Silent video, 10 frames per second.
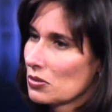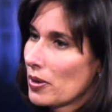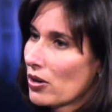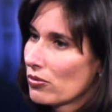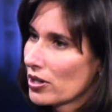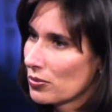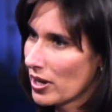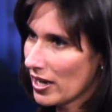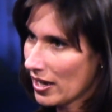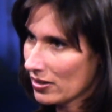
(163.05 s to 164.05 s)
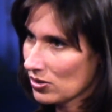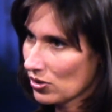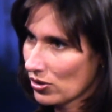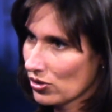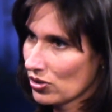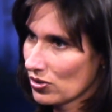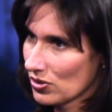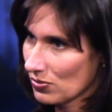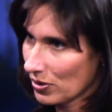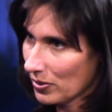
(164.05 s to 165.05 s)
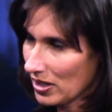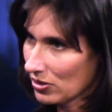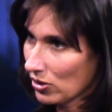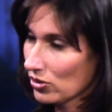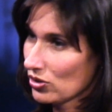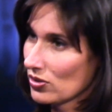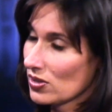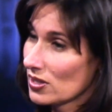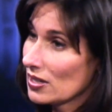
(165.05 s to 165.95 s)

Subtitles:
it's about runway excursions, runway incursions,